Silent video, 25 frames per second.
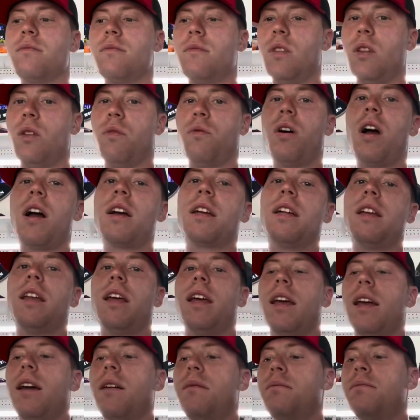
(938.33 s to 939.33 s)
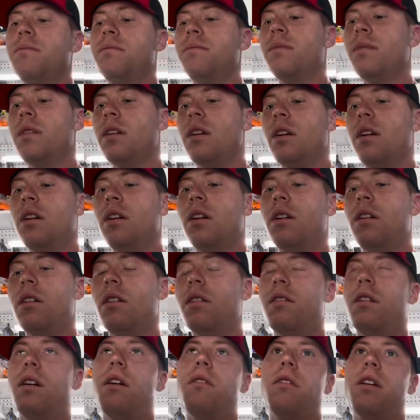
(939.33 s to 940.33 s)
the Rockingham,
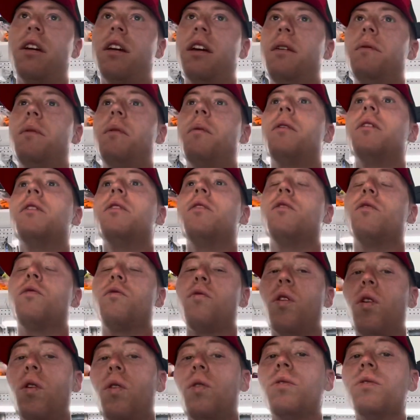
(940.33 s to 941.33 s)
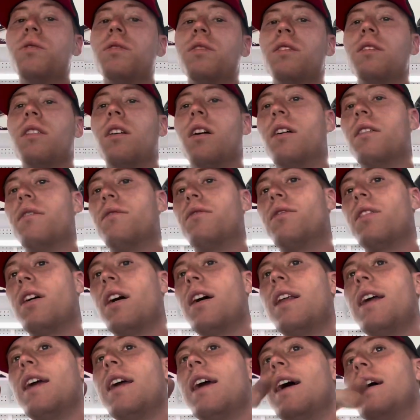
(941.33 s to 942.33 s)
or not Rockingham, I want to do the rolls on
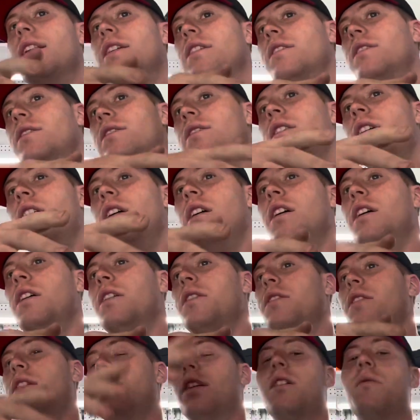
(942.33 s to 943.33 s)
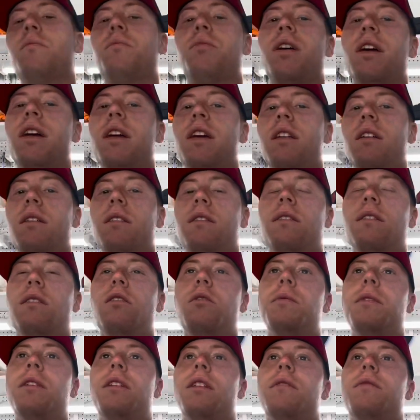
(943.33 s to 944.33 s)
Friday. They're going to break it. It's a
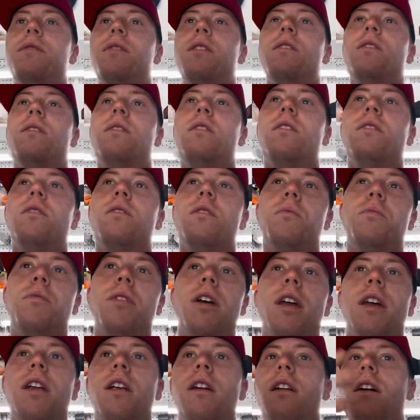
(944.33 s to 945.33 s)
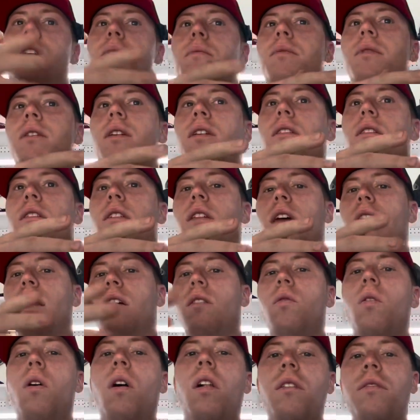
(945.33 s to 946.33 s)
little bit different this year. They're breaking it up into like
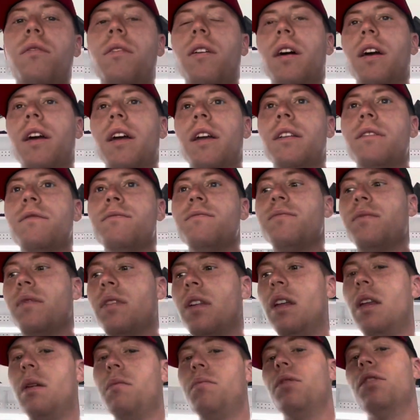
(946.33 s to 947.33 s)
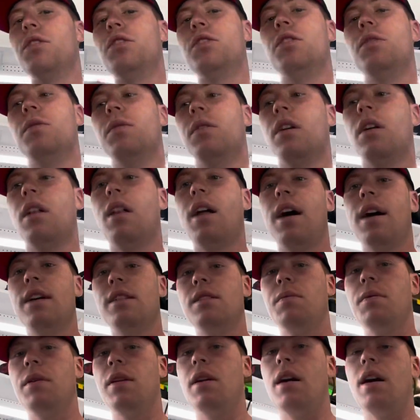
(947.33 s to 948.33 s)
qualifying, and they put you in a class
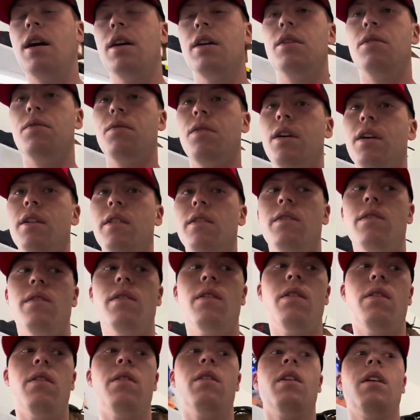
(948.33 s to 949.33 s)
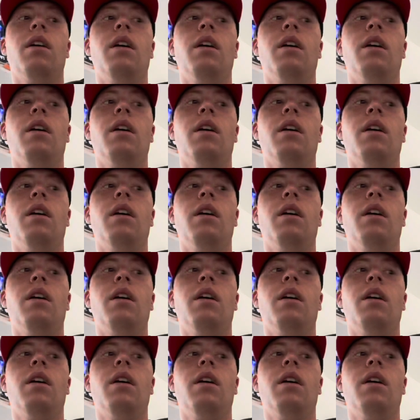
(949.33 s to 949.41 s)
depending on how you run. So